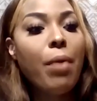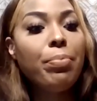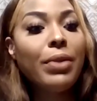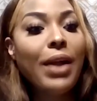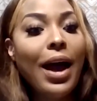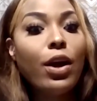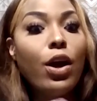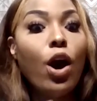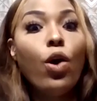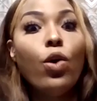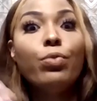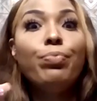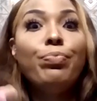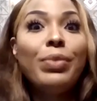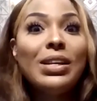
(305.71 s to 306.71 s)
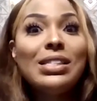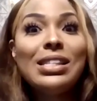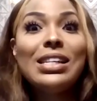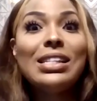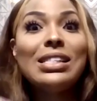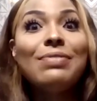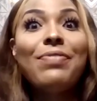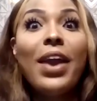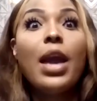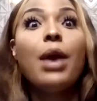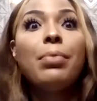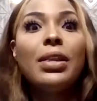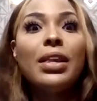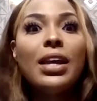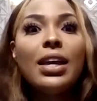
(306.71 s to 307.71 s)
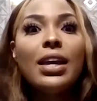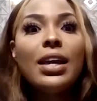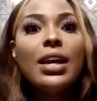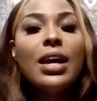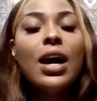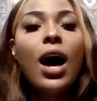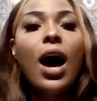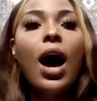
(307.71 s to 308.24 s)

a black owned business family